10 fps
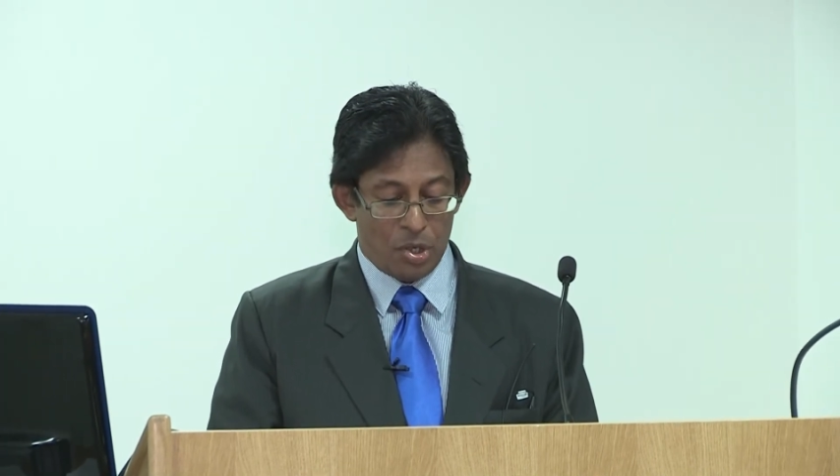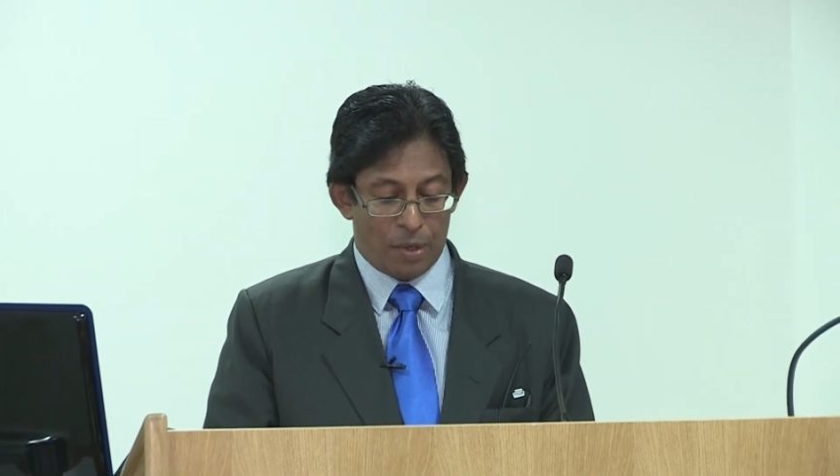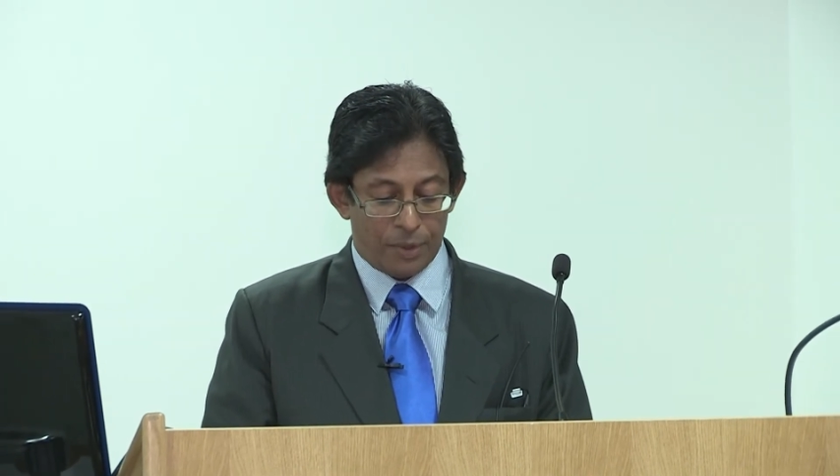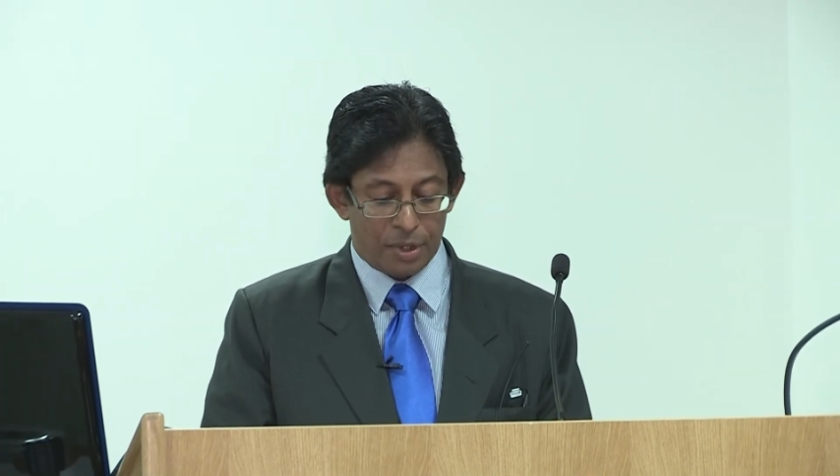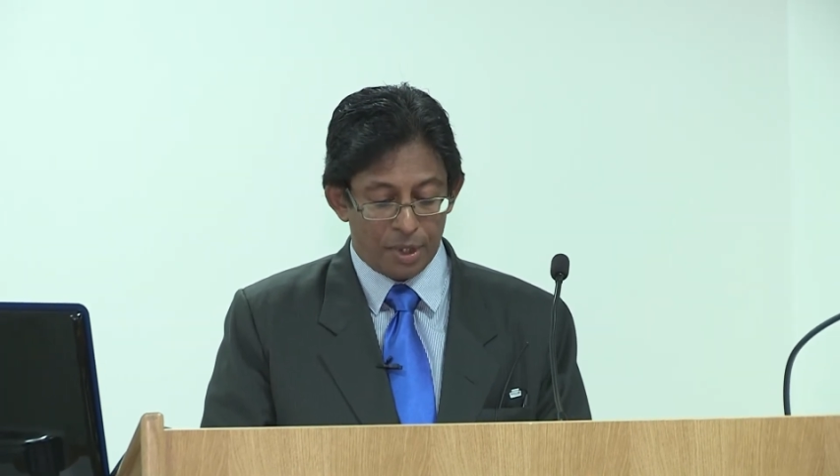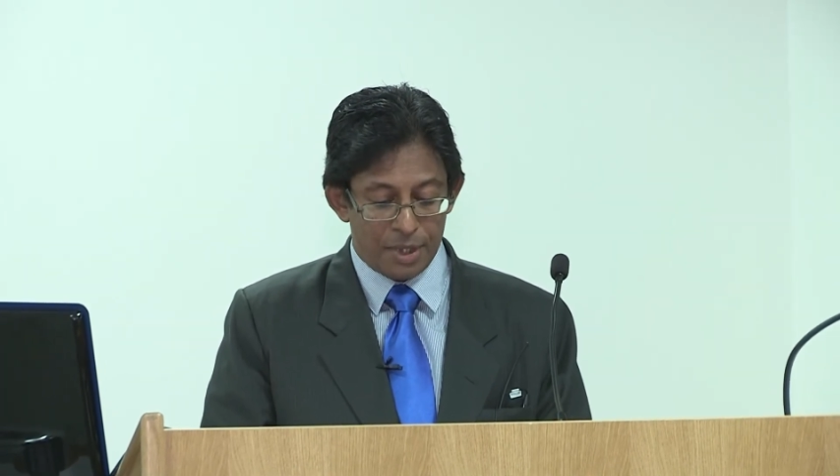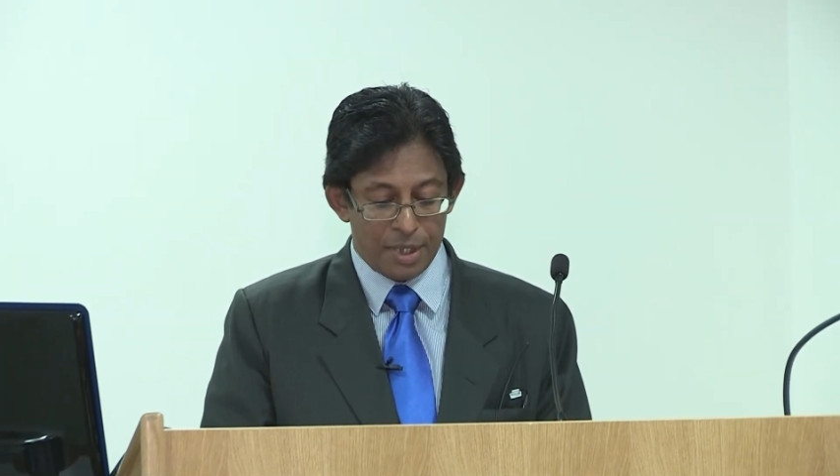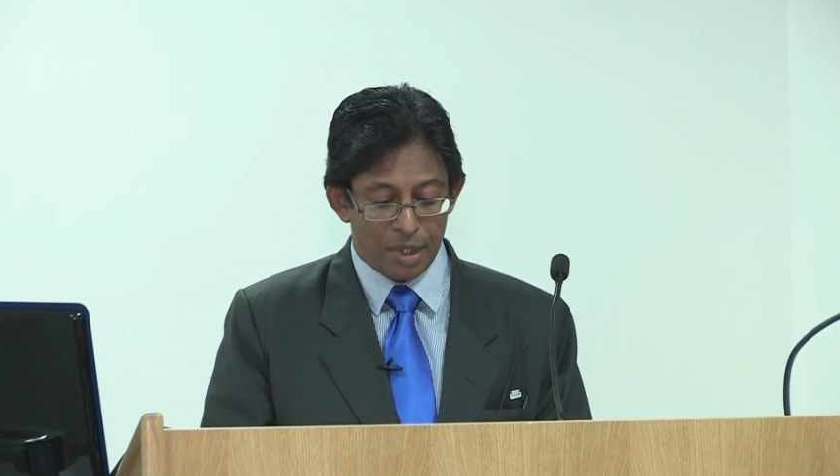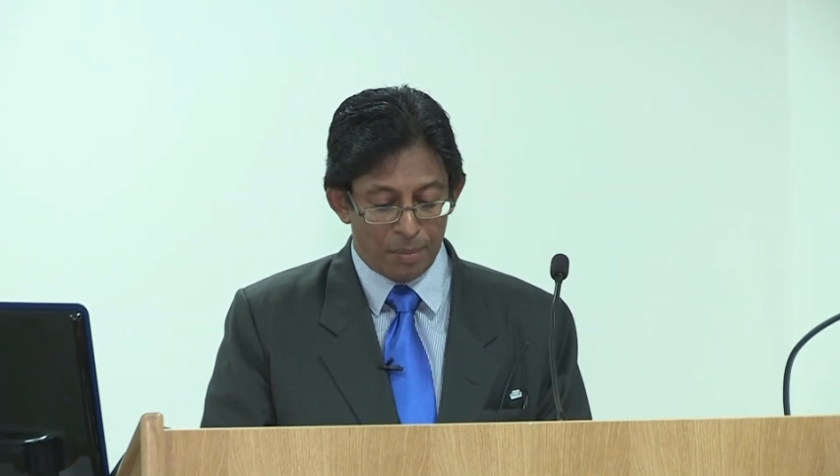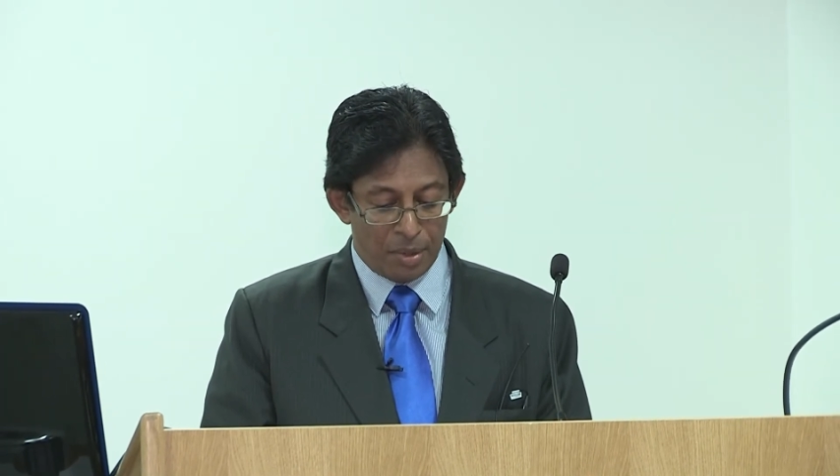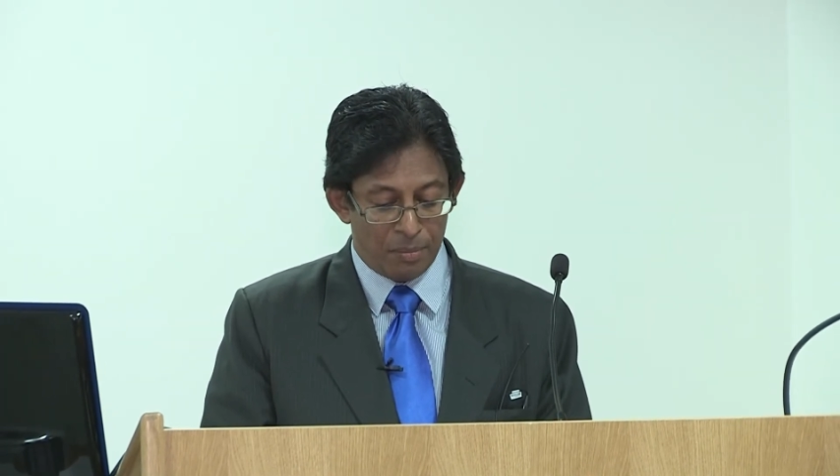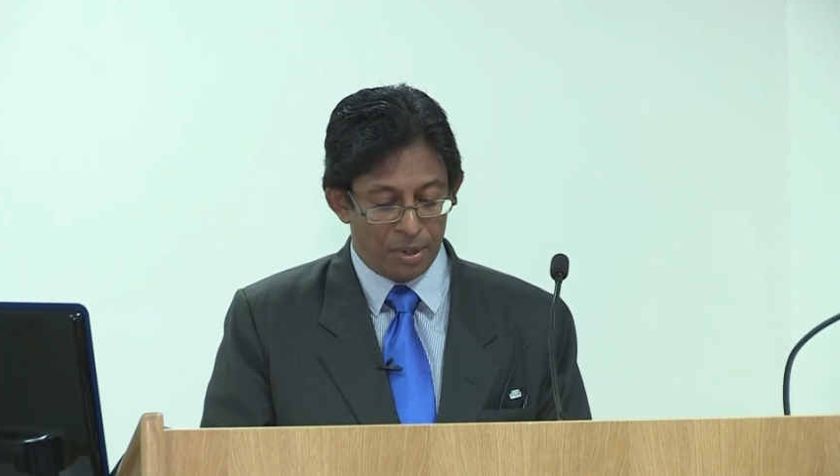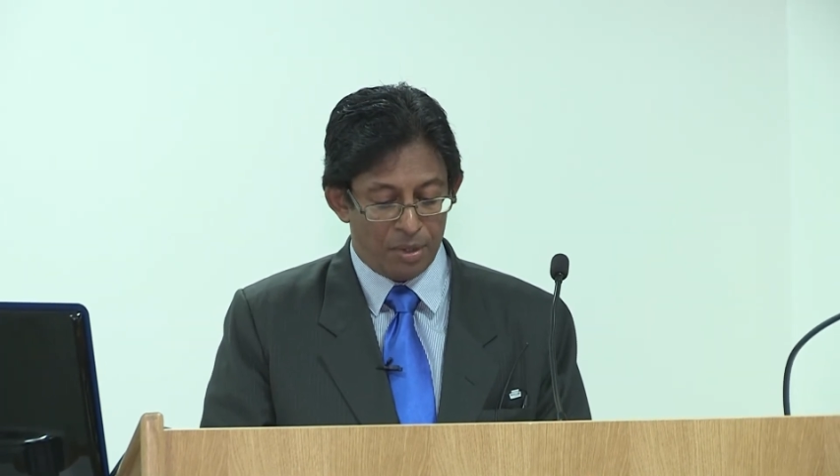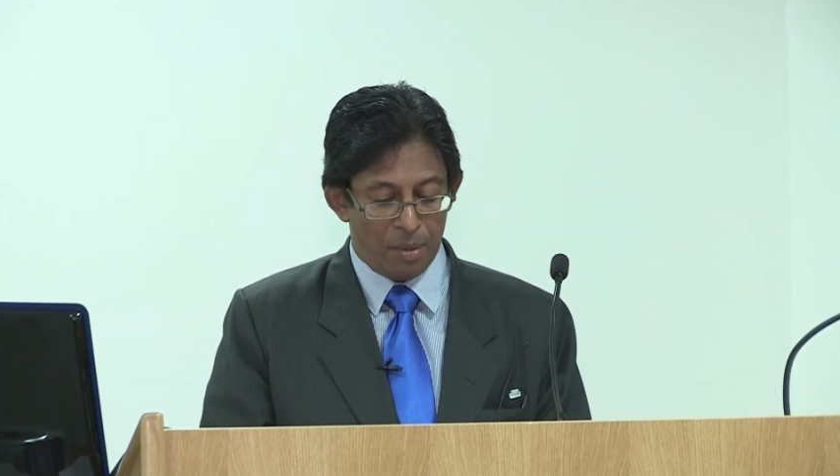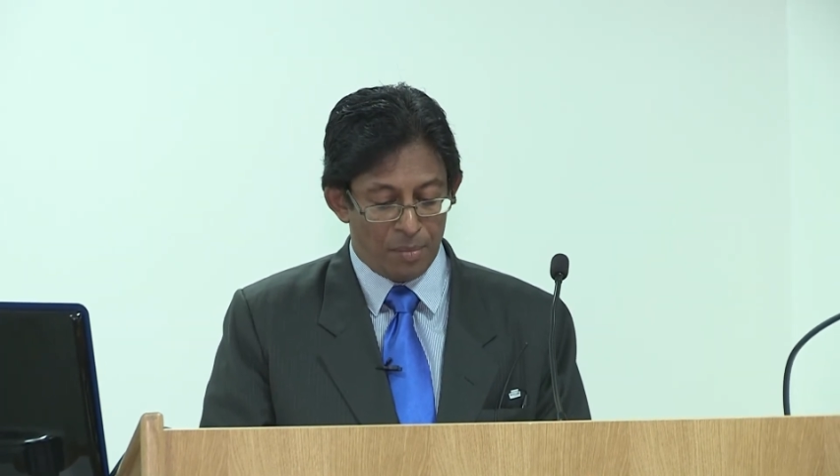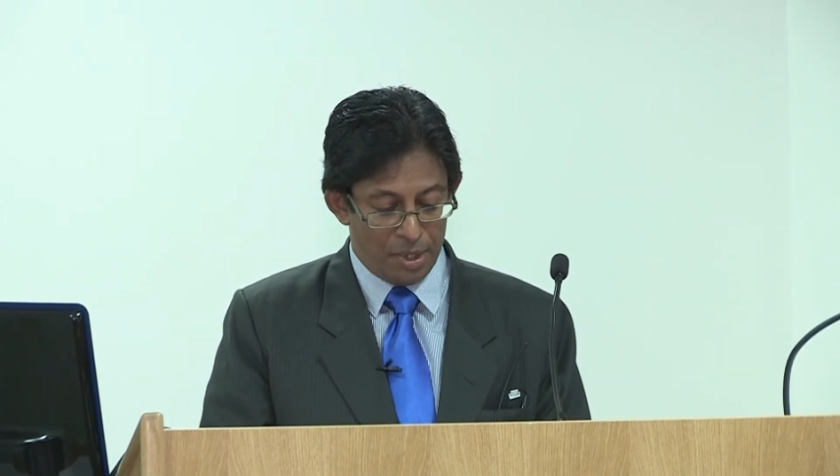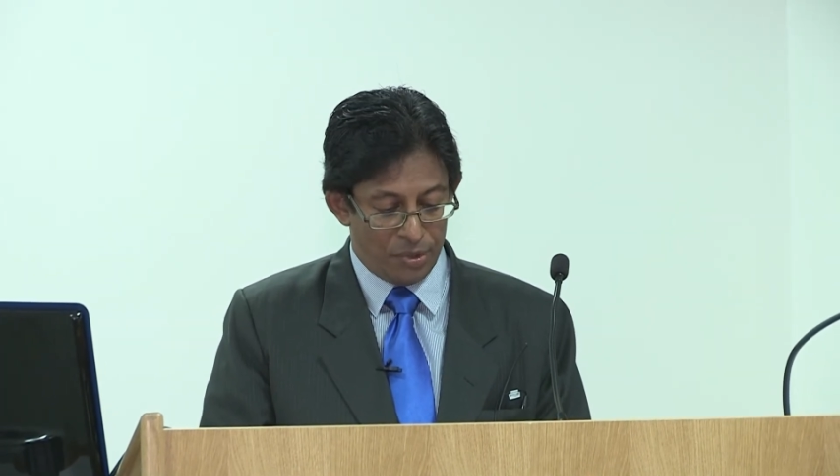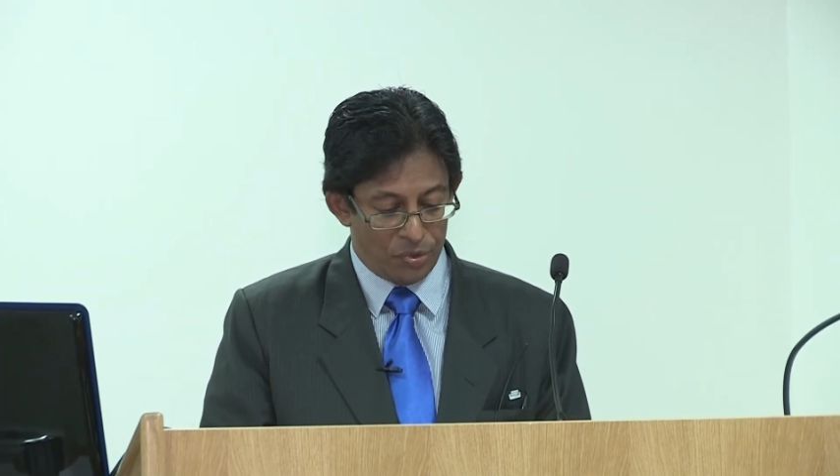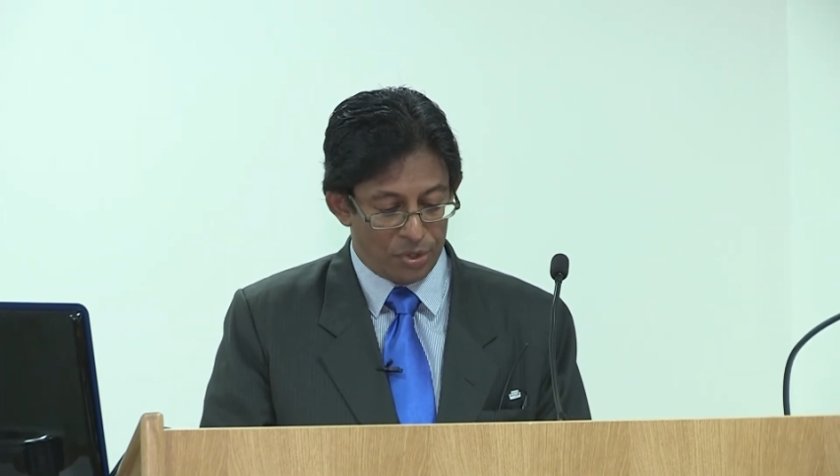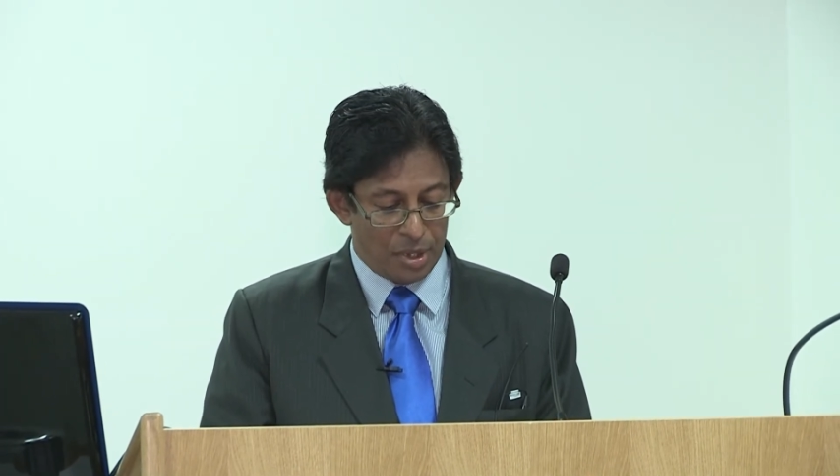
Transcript: of the 13th Amendment means